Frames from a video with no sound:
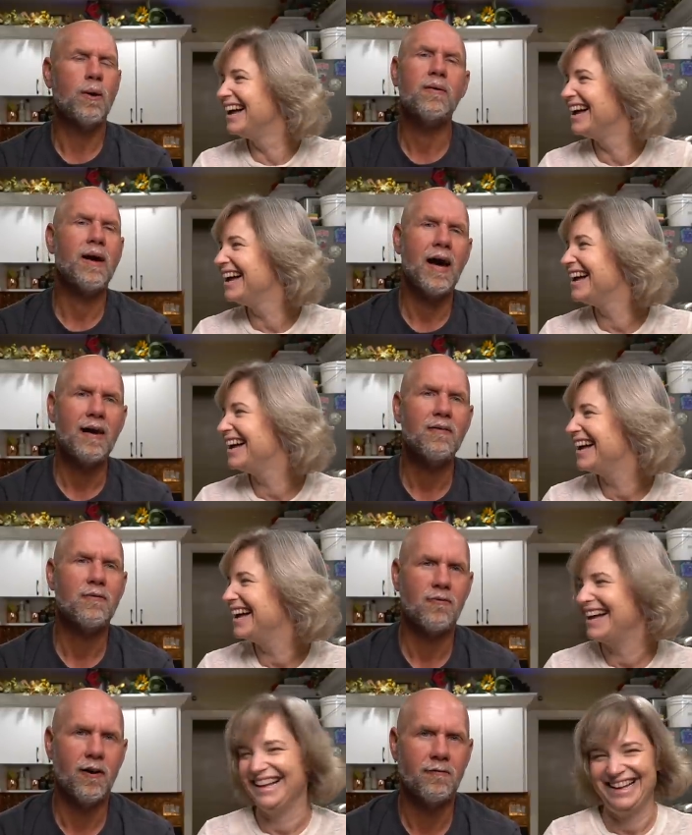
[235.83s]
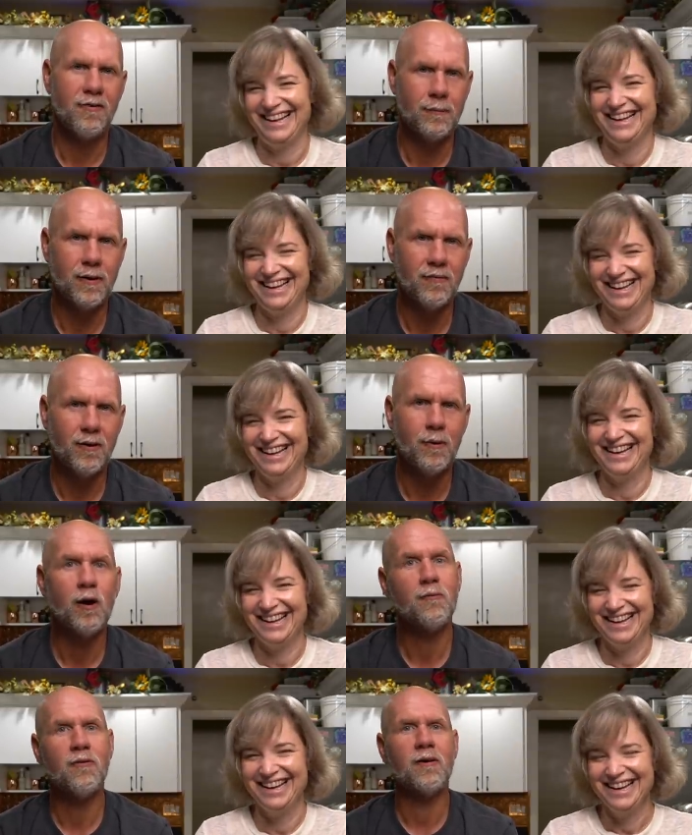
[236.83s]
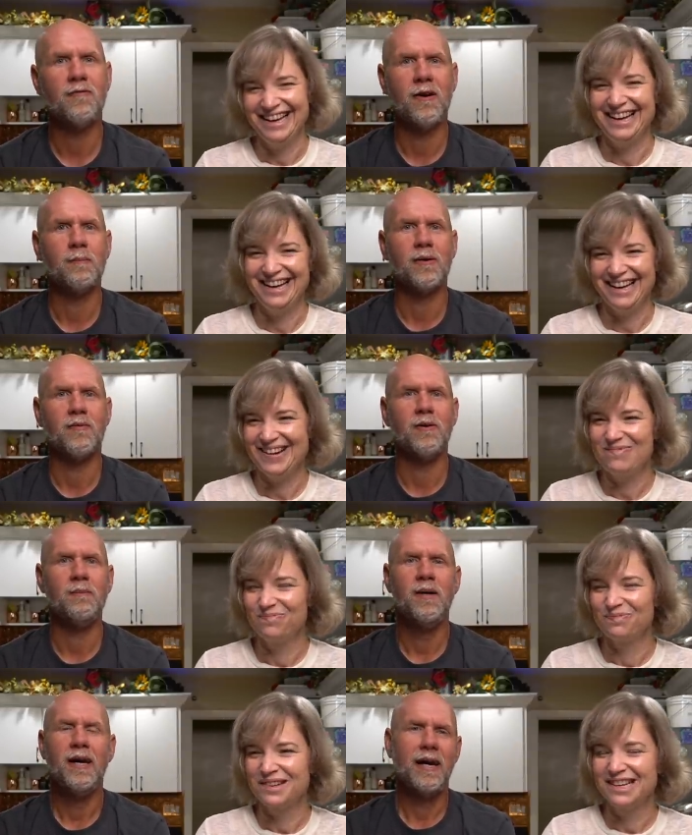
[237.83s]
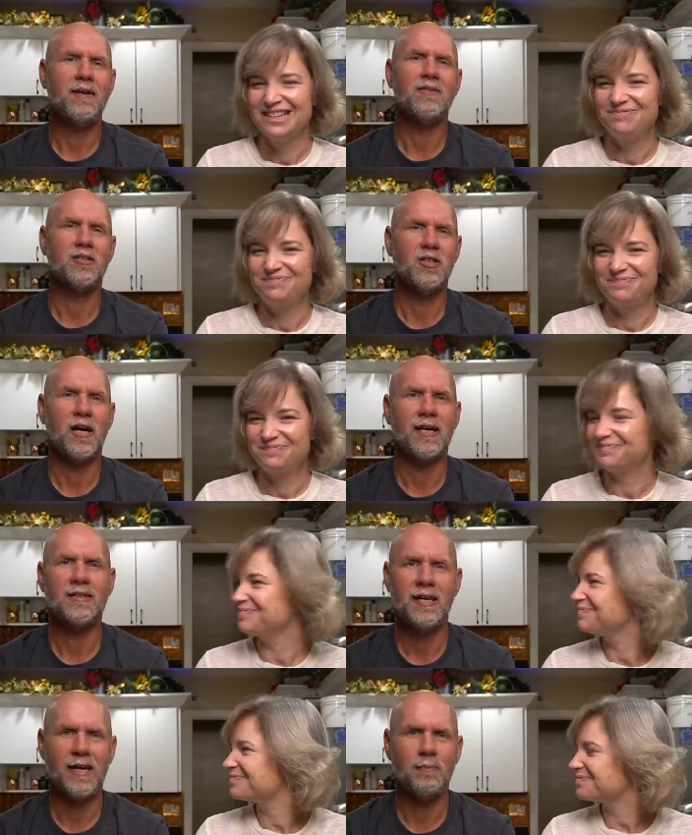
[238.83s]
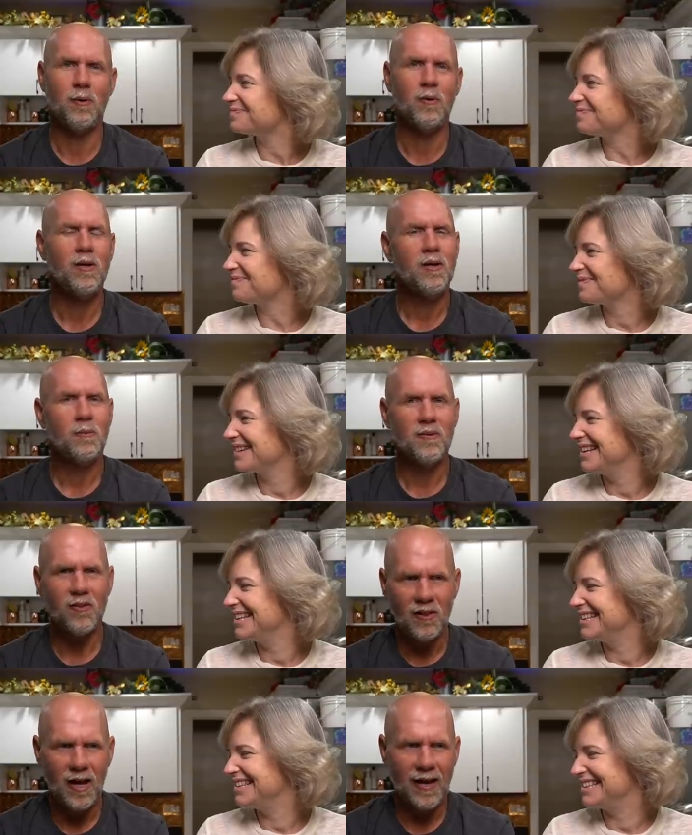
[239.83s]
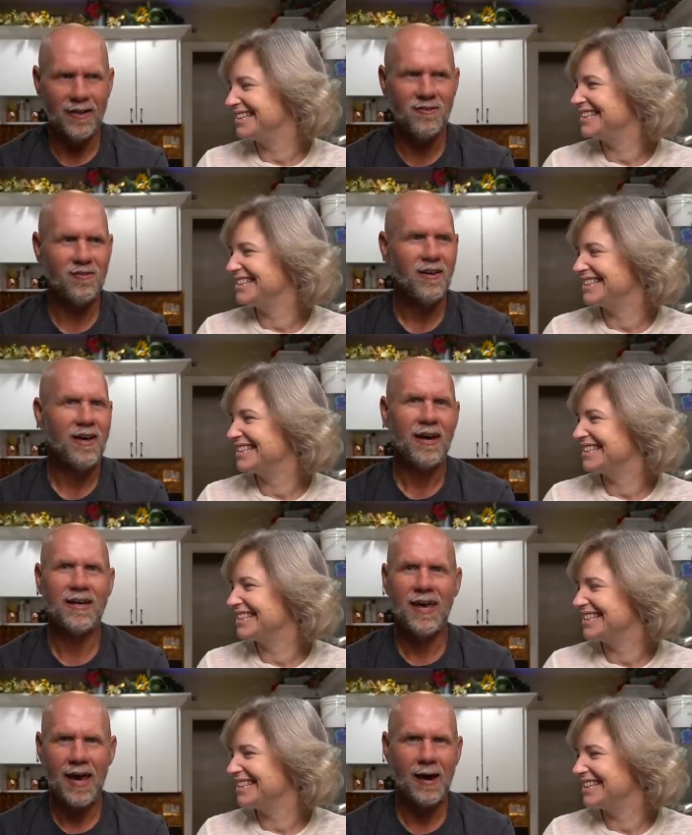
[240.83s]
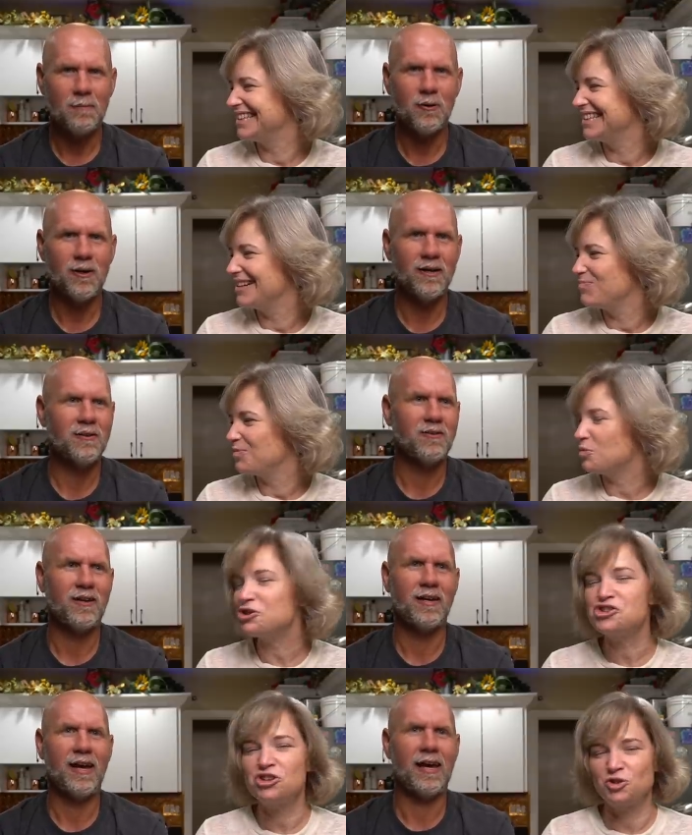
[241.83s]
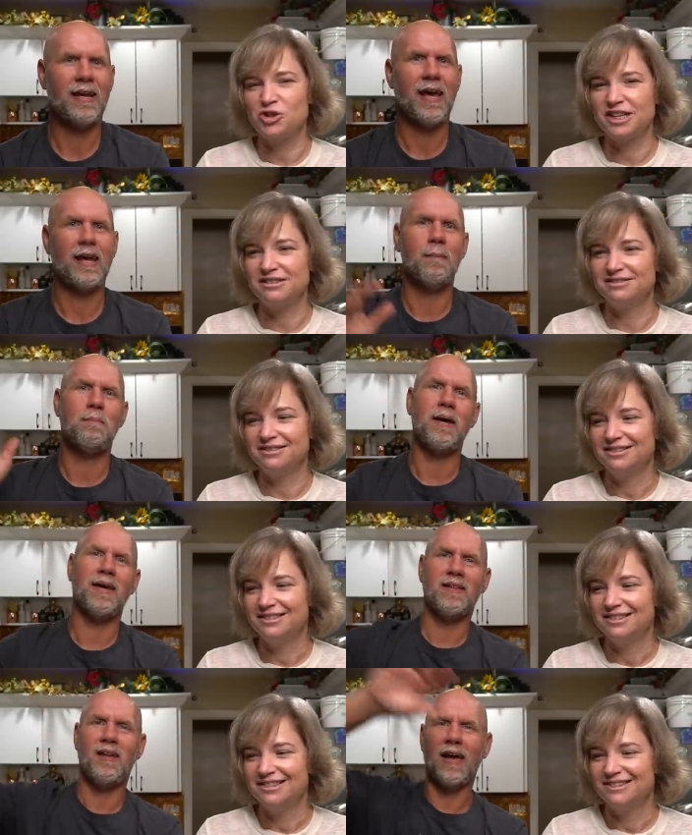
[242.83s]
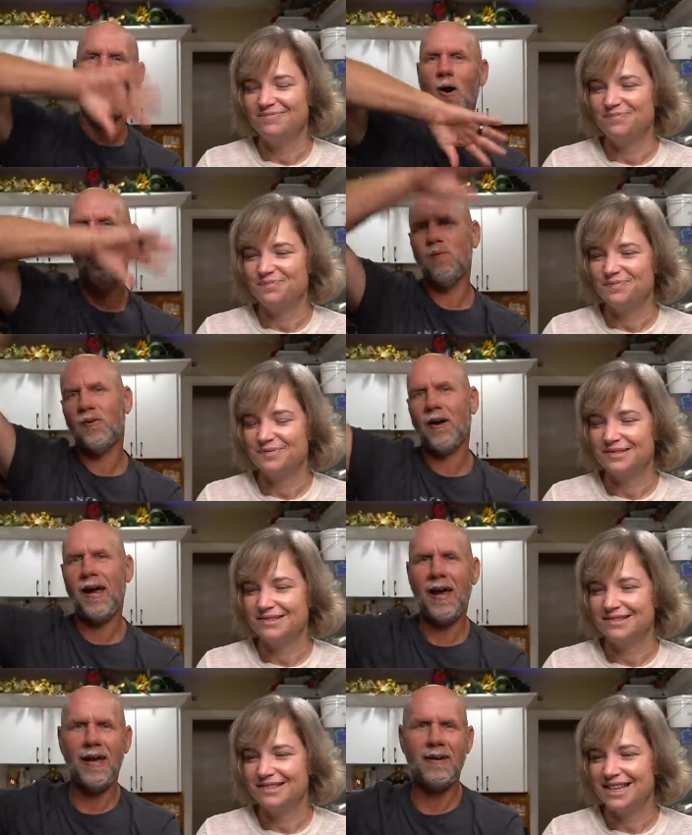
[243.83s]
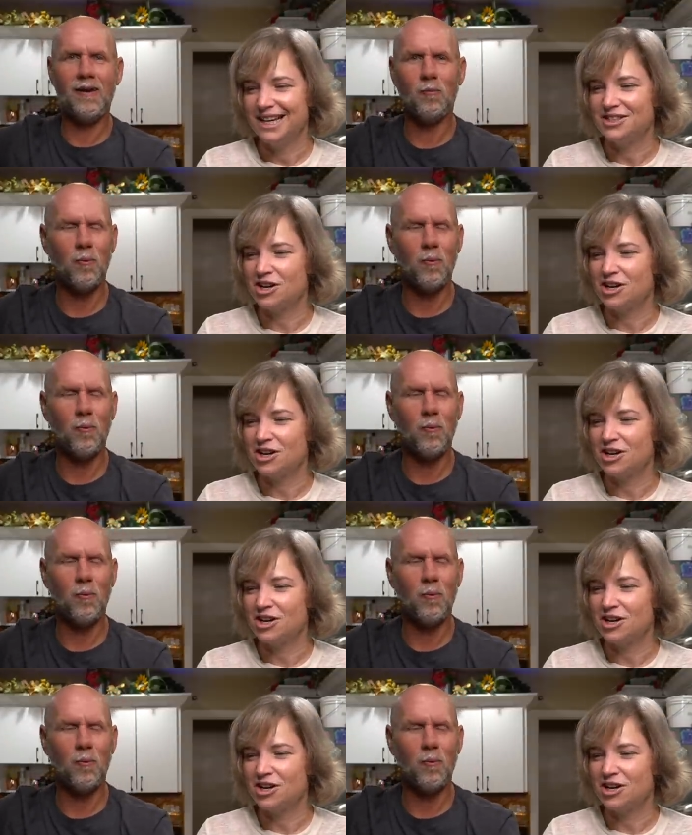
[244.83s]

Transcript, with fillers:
Speaker 1: we don't have a front family room. Our front family room is a giant table with lights and cameras and, and, and, a big like overhead it's